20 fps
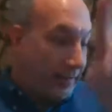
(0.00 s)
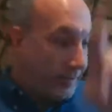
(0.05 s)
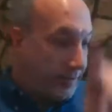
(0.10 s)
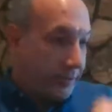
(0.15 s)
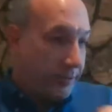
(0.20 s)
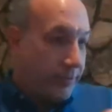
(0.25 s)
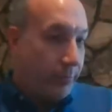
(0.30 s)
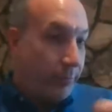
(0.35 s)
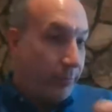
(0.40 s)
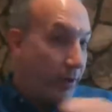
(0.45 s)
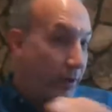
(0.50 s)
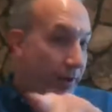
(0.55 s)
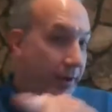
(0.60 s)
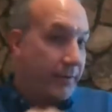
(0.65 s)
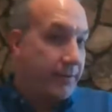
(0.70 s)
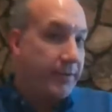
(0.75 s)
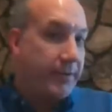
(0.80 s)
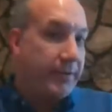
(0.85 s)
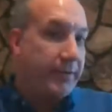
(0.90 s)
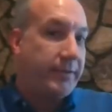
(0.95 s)
It's under
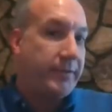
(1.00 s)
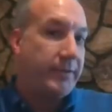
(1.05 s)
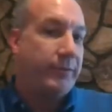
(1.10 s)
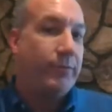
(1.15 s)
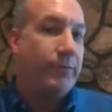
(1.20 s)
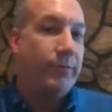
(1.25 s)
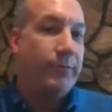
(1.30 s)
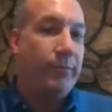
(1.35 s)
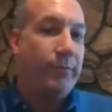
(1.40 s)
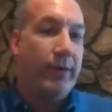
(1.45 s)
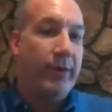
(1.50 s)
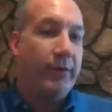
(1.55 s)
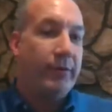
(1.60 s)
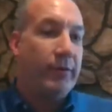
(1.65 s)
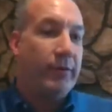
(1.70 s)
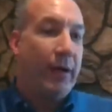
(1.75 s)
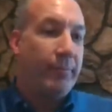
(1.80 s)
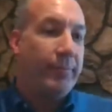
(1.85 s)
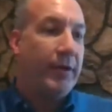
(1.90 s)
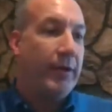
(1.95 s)
products. It's one of the
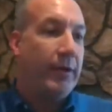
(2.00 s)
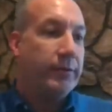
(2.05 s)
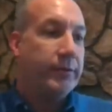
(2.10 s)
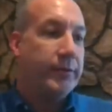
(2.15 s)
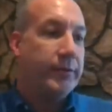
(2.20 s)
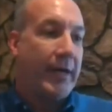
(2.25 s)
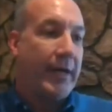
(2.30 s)
drop downs.